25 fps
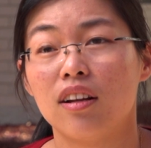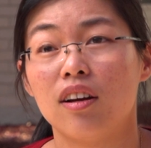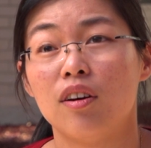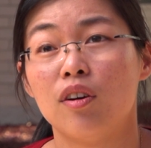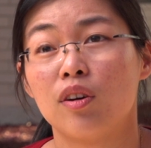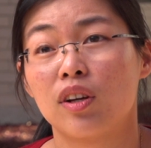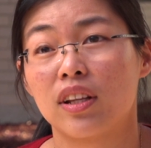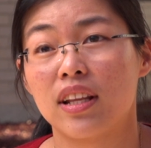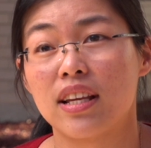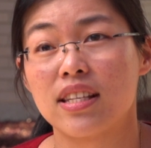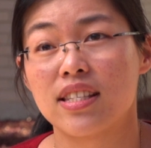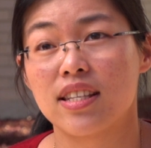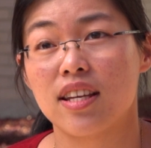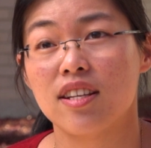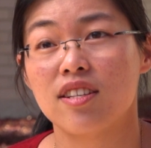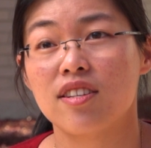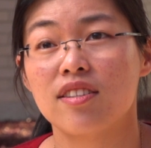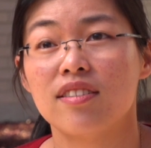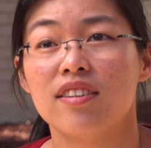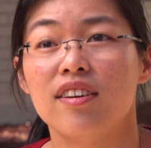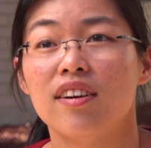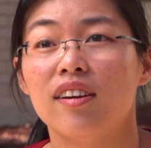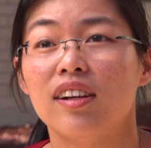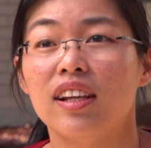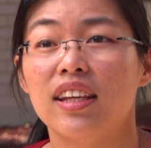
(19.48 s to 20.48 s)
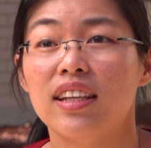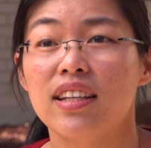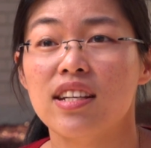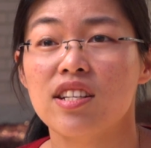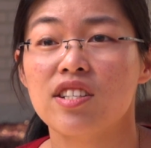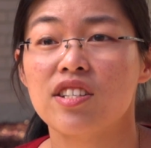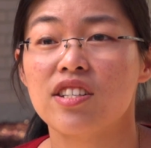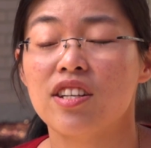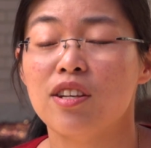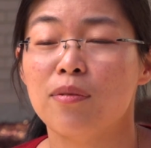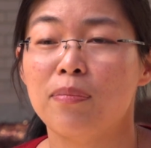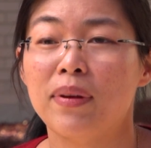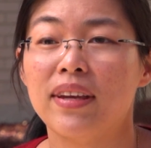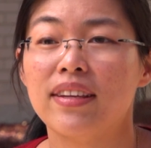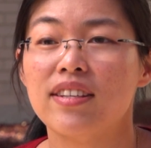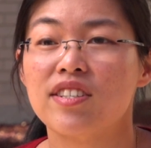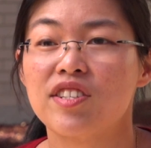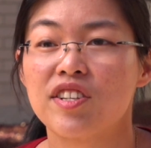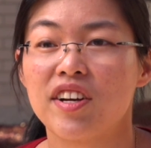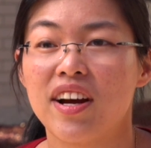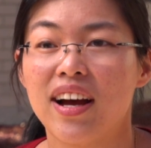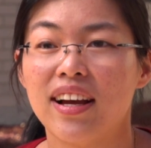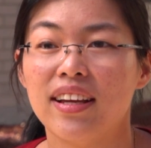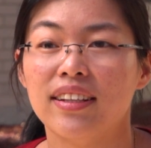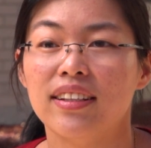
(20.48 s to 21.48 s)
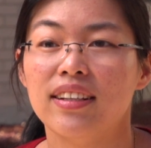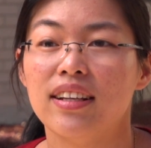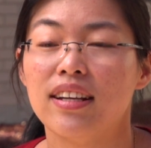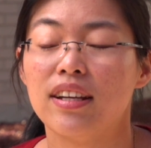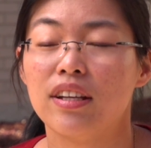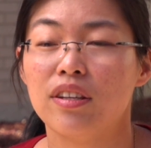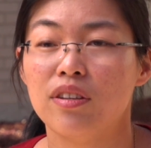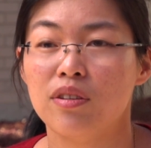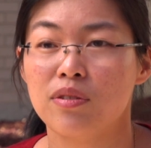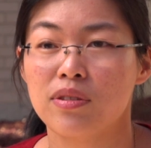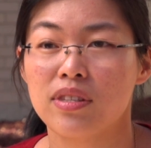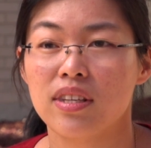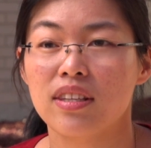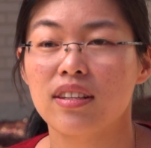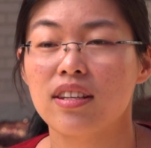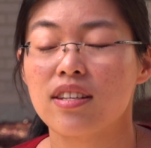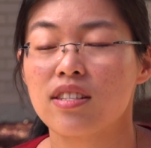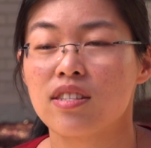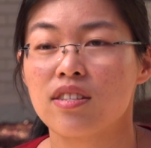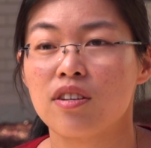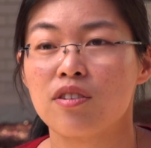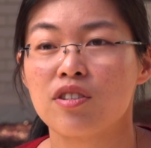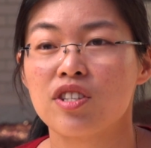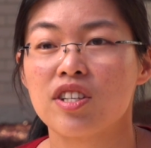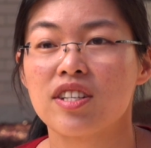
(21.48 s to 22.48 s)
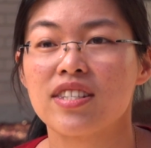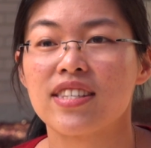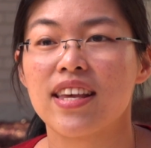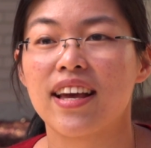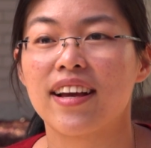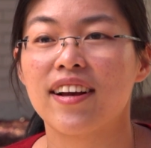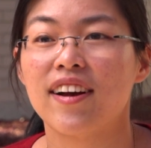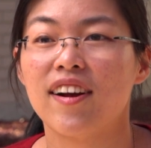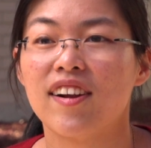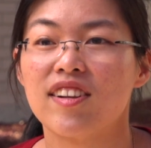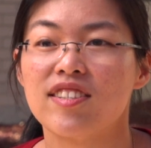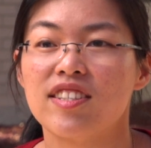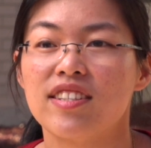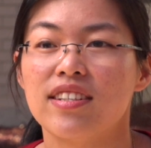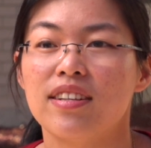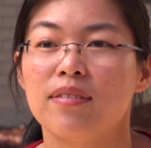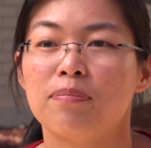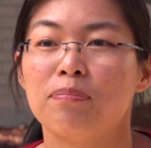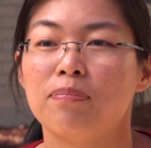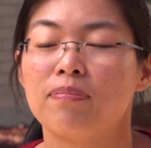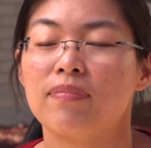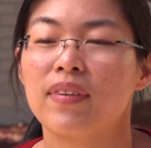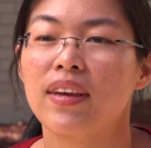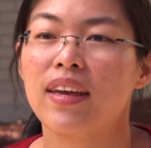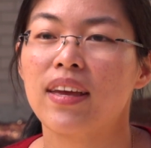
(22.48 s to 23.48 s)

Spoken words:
organizational leadership in China using the social psychology